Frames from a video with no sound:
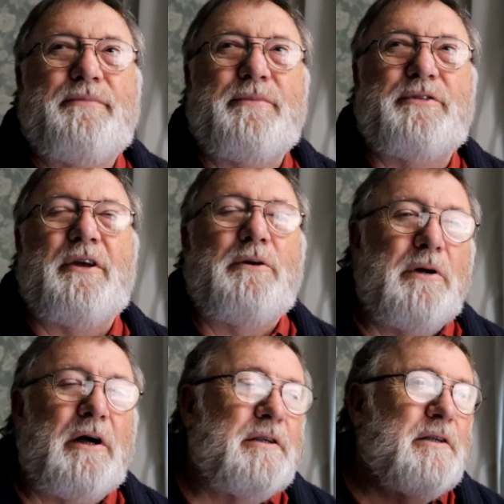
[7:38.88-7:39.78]
So
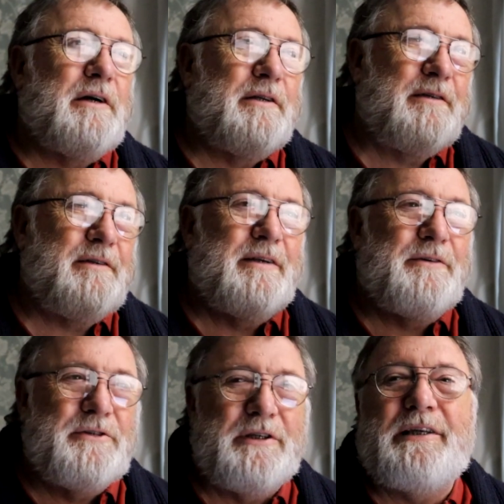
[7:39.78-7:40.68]
I
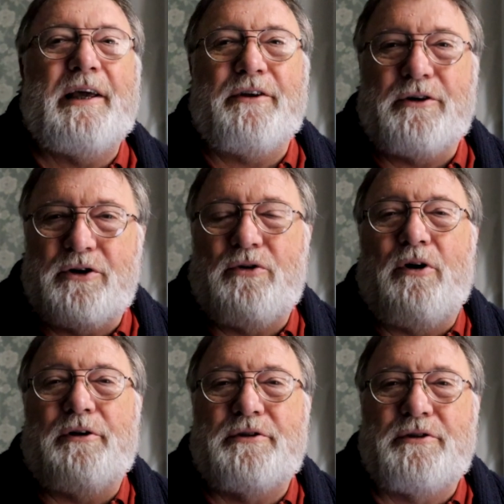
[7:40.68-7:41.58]
to get
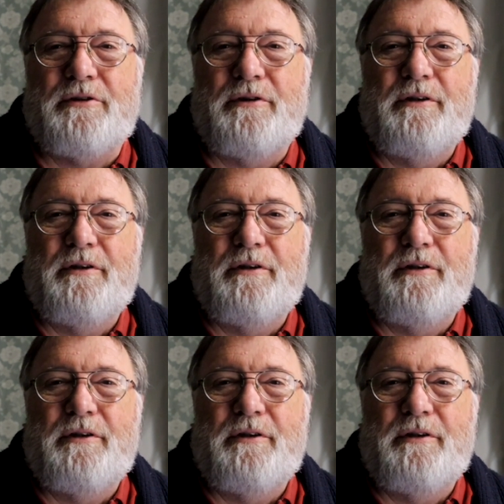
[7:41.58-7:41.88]
across